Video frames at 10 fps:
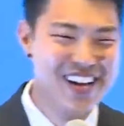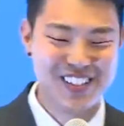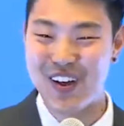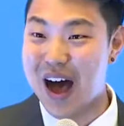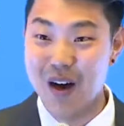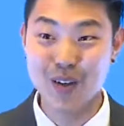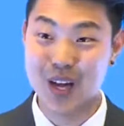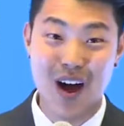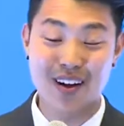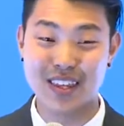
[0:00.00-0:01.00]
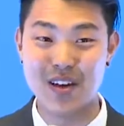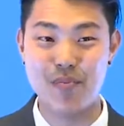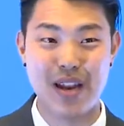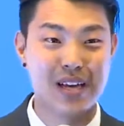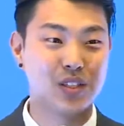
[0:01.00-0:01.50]
So I will talk to them,
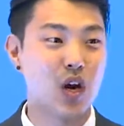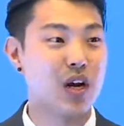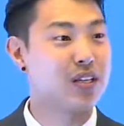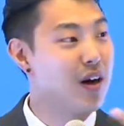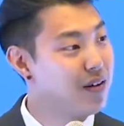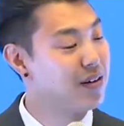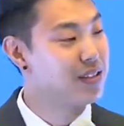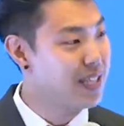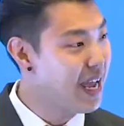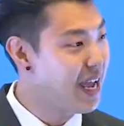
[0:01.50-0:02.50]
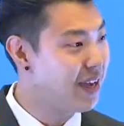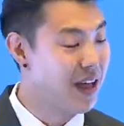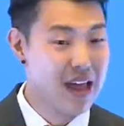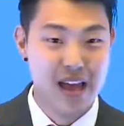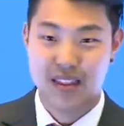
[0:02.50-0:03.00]
but I started to understand
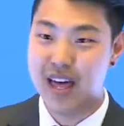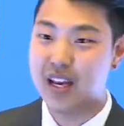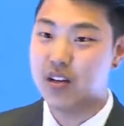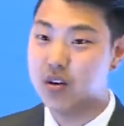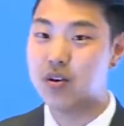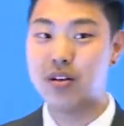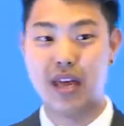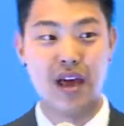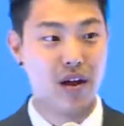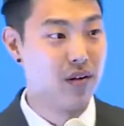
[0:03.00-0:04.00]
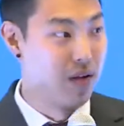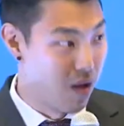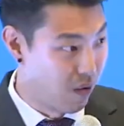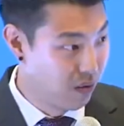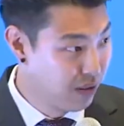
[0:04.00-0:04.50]
that you can get a
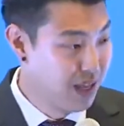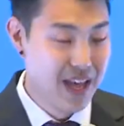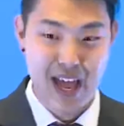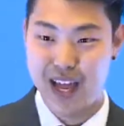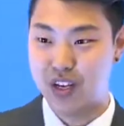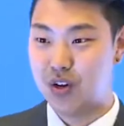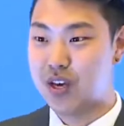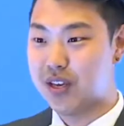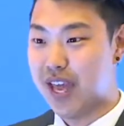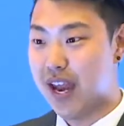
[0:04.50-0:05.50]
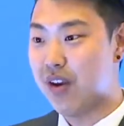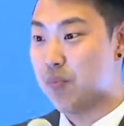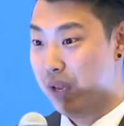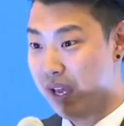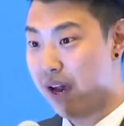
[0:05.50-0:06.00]
loan and you can get it
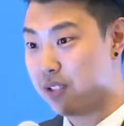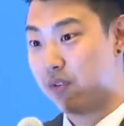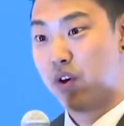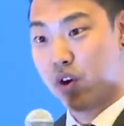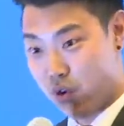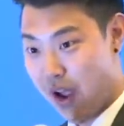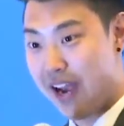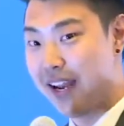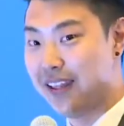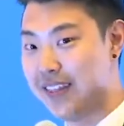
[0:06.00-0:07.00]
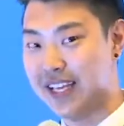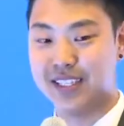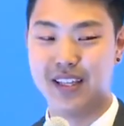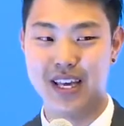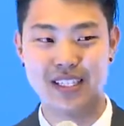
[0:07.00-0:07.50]
because of your credit and this
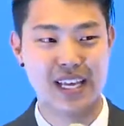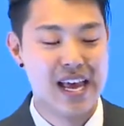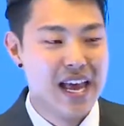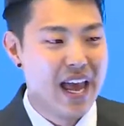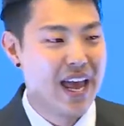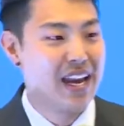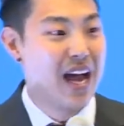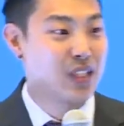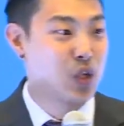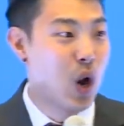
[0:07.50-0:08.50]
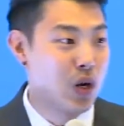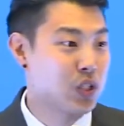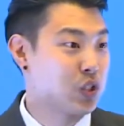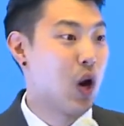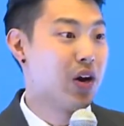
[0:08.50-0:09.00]
and this. And I saw her
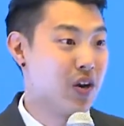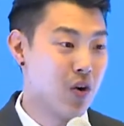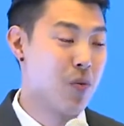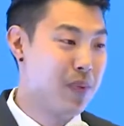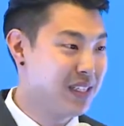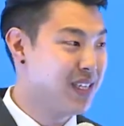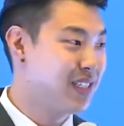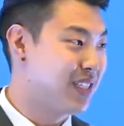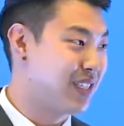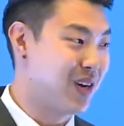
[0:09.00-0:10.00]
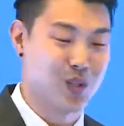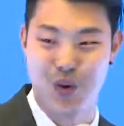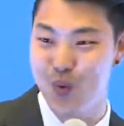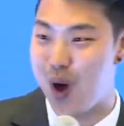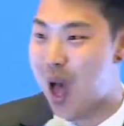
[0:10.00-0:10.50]
starting her own businesses and I was
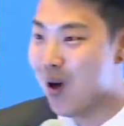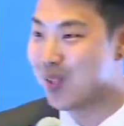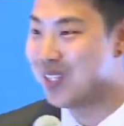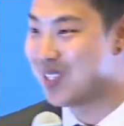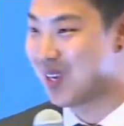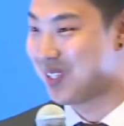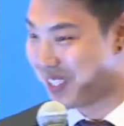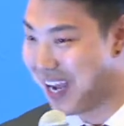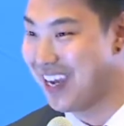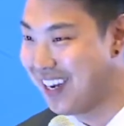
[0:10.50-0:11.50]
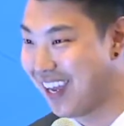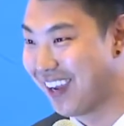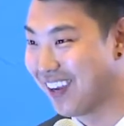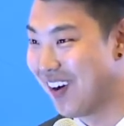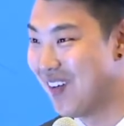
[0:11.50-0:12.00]
like, wow, this is
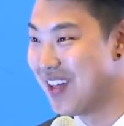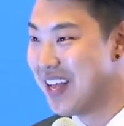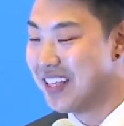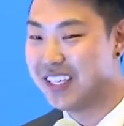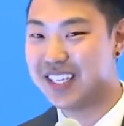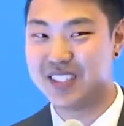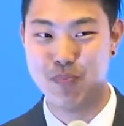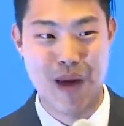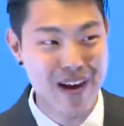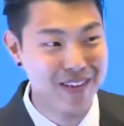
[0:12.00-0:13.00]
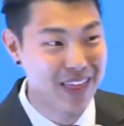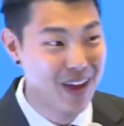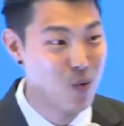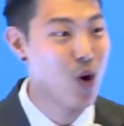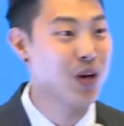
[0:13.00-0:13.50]
exciting, you know? This is better
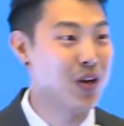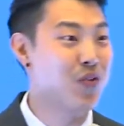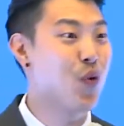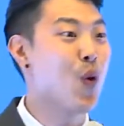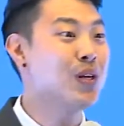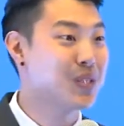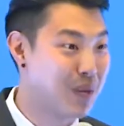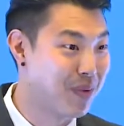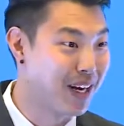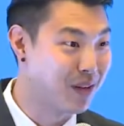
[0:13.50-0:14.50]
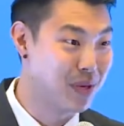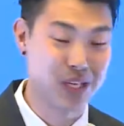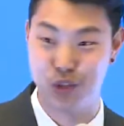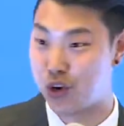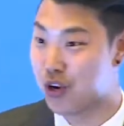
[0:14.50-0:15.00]
than working for somebody
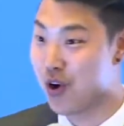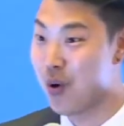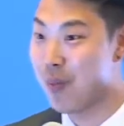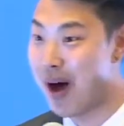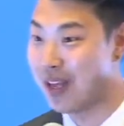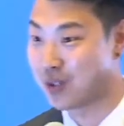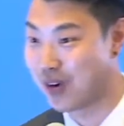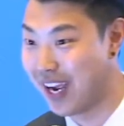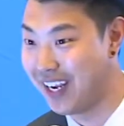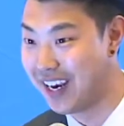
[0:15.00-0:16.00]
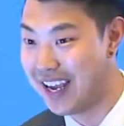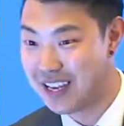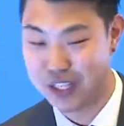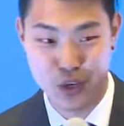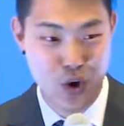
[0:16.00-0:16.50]
because you're your own boss, right?
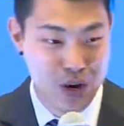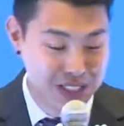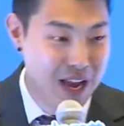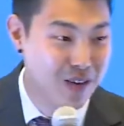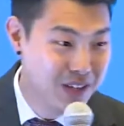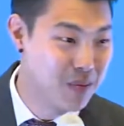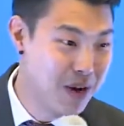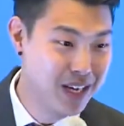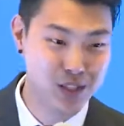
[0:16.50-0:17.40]
Because you're always counting the money.